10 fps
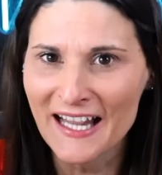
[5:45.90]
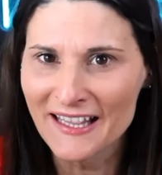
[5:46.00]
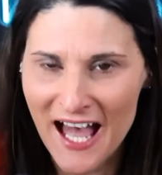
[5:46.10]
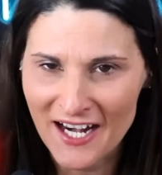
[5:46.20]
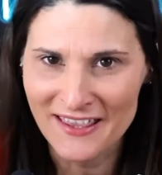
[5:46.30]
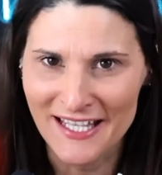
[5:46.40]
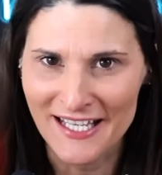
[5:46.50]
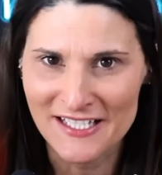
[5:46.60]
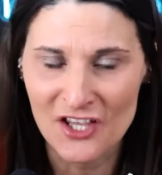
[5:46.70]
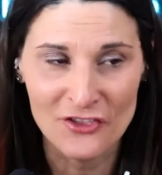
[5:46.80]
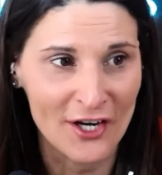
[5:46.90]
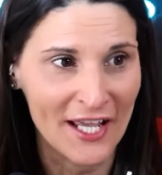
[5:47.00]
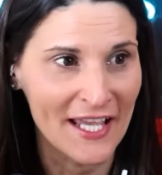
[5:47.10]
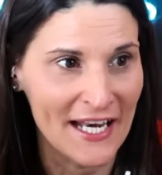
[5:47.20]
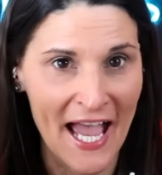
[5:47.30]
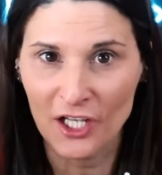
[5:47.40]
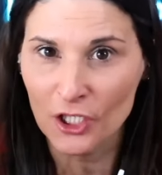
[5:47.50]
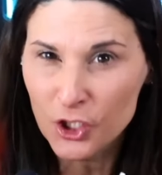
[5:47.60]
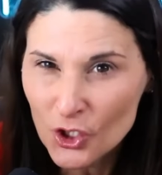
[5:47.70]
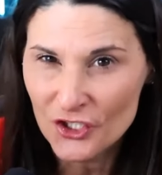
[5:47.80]
a lot of things and thought I, it had to
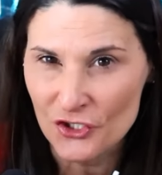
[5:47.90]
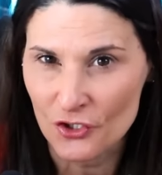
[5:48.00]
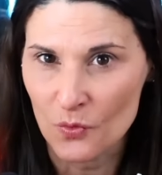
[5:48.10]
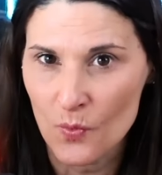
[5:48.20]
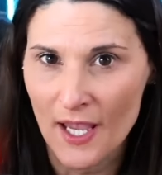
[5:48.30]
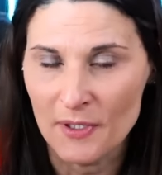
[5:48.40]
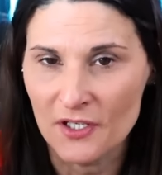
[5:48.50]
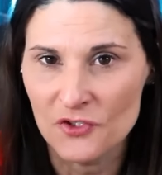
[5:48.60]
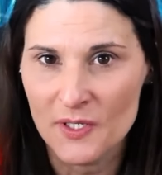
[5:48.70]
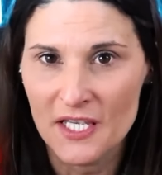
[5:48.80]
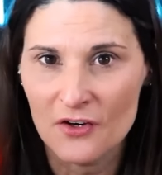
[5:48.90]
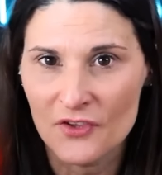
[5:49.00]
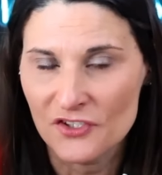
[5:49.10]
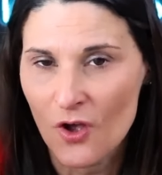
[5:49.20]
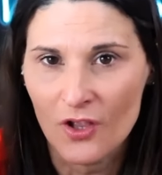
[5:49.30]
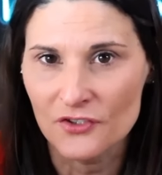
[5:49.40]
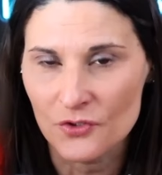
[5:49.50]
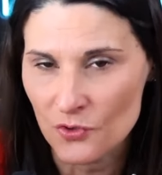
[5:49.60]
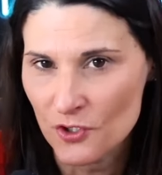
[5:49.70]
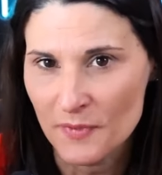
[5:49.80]
look a certain way because we hear this all on
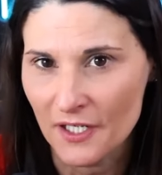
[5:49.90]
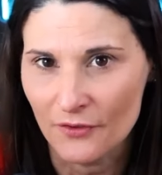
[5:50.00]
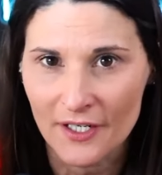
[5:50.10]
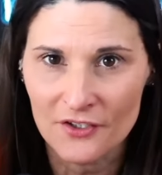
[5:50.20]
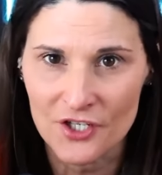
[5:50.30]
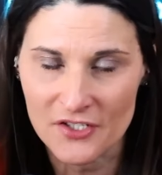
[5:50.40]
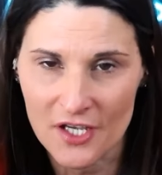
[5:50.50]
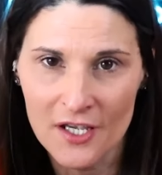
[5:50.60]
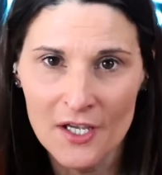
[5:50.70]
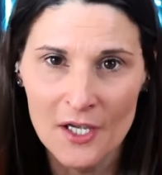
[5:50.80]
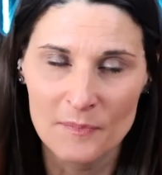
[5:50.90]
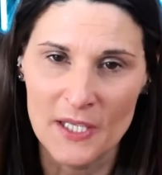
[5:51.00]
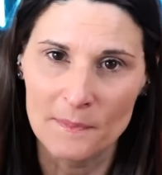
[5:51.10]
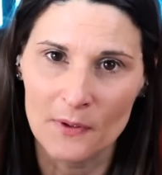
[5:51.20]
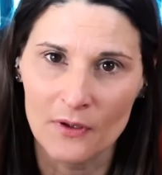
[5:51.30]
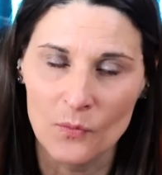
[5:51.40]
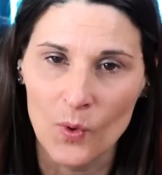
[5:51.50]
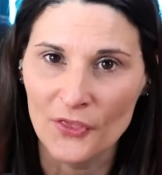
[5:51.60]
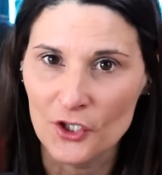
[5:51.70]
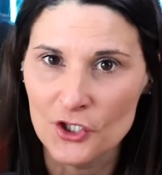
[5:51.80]
social media, right, Andressa, people
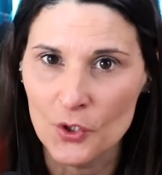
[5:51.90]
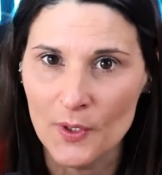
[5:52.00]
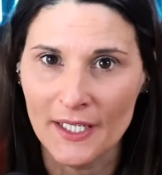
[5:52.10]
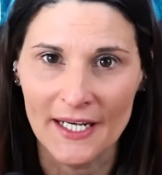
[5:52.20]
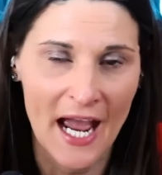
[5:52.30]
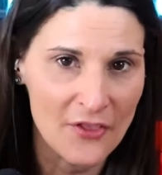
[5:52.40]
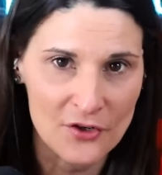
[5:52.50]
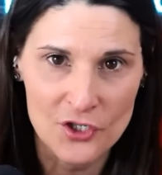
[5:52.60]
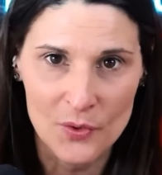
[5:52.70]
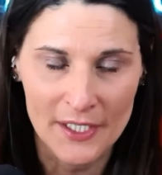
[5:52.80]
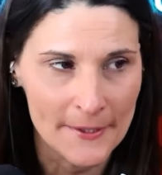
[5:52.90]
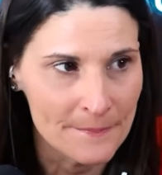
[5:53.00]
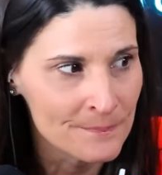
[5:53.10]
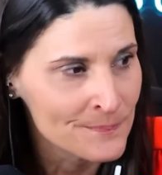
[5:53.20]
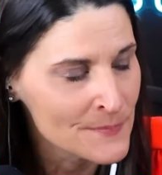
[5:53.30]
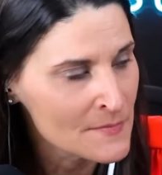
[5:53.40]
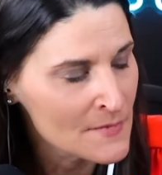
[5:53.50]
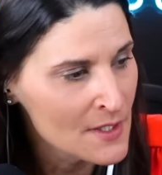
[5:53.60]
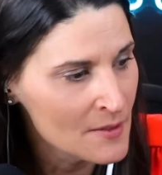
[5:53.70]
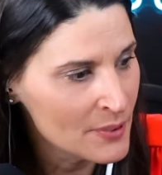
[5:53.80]
and what they're doing and how they're doing it.
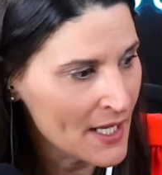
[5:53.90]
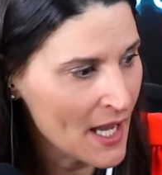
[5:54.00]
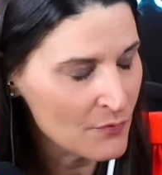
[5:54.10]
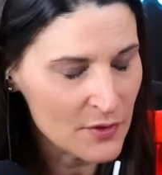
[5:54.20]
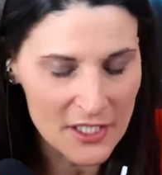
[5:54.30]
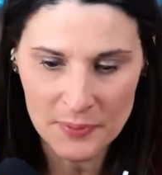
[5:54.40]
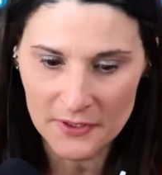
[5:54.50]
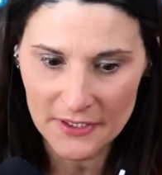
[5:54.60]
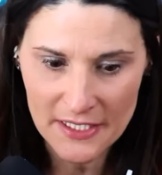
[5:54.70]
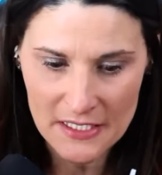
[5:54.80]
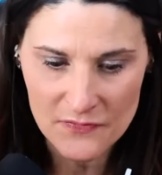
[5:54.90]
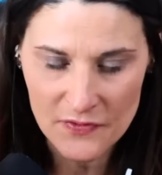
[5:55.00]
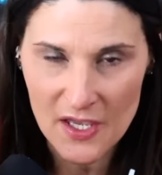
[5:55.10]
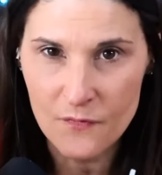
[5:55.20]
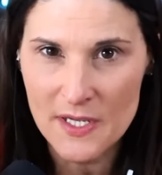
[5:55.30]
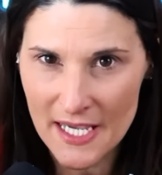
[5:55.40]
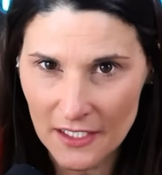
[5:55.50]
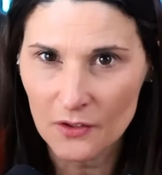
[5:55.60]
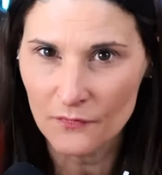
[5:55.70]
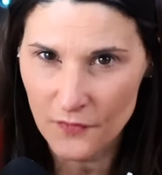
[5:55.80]
But I, I really believe if we
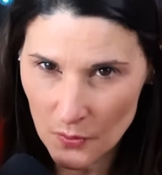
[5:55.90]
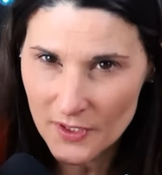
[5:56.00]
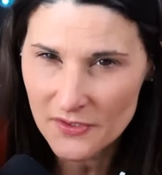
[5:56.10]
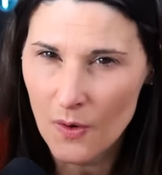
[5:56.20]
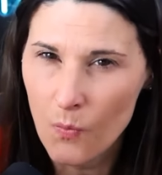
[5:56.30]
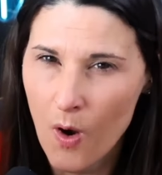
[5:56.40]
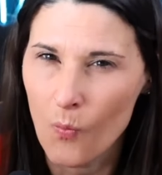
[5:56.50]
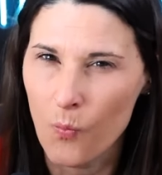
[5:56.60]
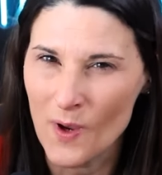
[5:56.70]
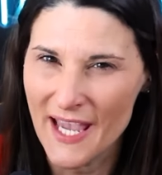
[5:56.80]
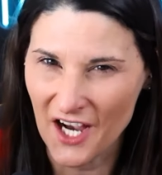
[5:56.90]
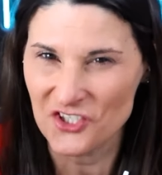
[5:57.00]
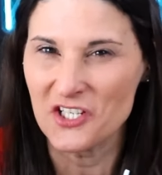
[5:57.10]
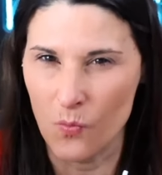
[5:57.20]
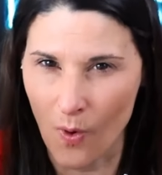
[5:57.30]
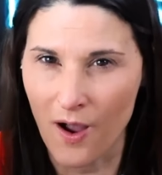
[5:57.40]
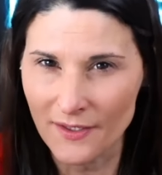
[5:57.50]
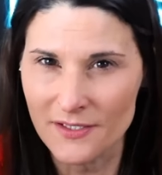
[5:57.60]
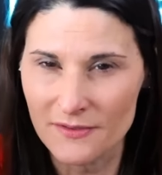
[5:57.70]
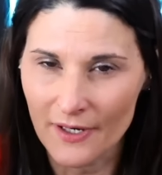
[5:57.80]
get focused on what we actually
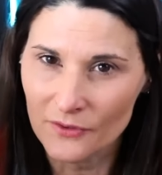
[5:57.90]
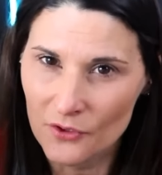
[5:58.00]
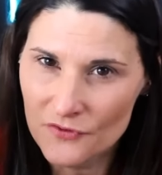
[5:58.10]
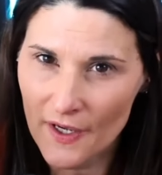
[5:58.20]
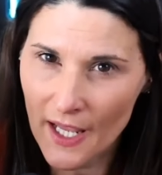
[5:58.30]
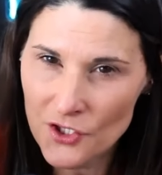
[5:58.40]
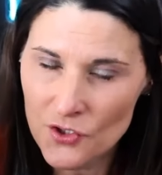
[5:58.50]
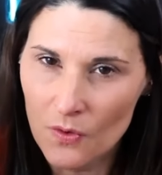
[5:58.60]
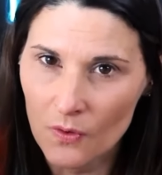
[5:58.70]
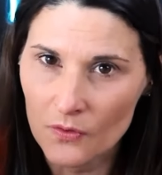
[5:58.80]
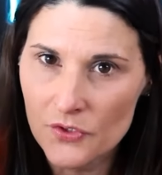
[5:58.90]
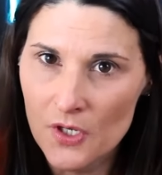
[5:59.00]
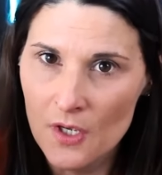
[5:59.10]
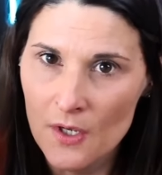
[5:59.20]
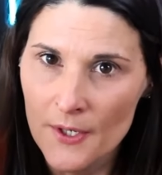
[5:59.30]
want, right, those financial goals,